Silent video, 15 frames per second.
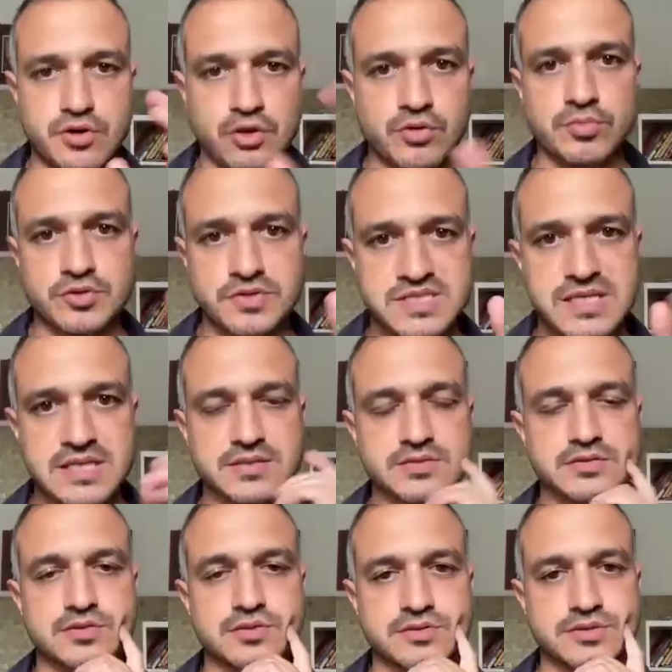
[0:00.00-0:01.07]
almost
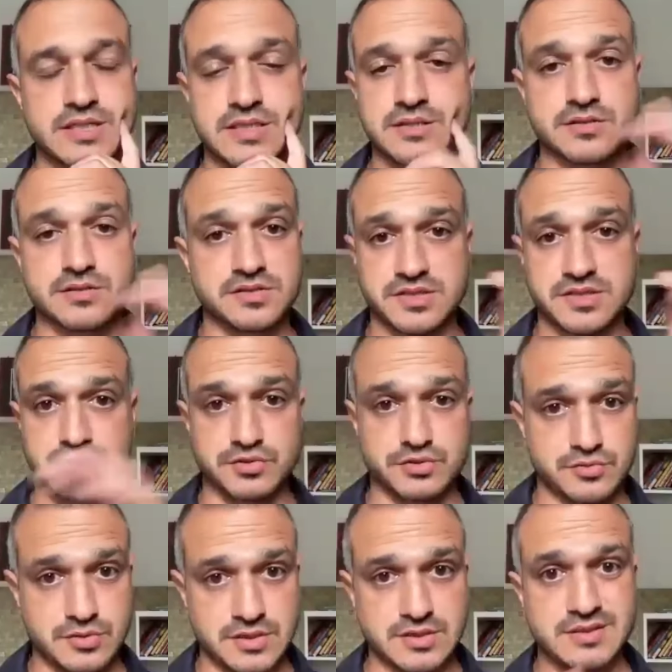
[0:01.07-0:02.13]
title contenders
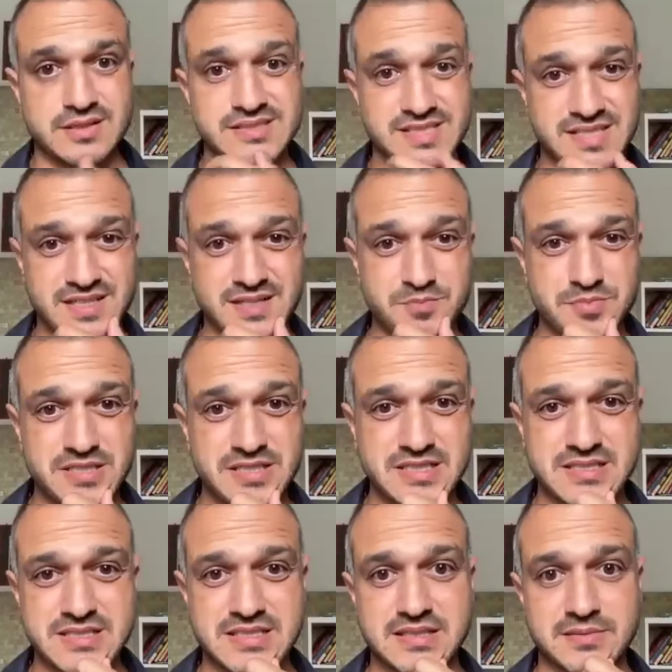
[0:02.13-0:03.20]
to a Serie B
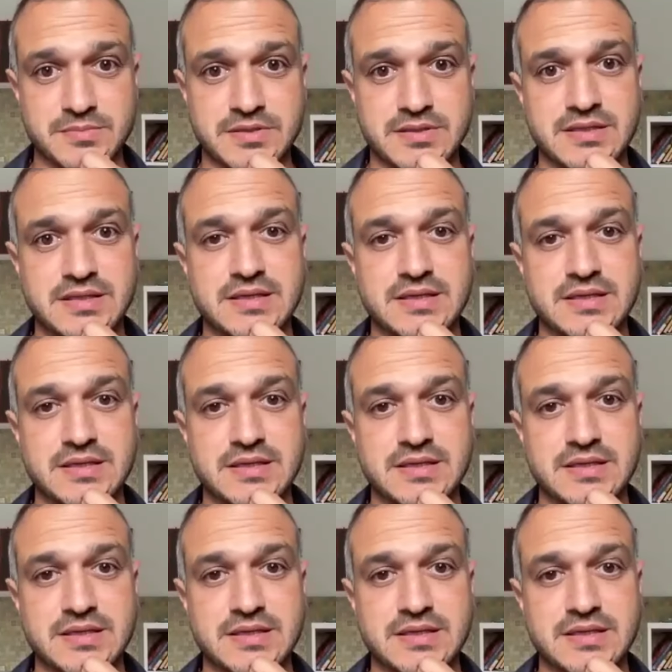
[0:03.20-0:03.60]
team.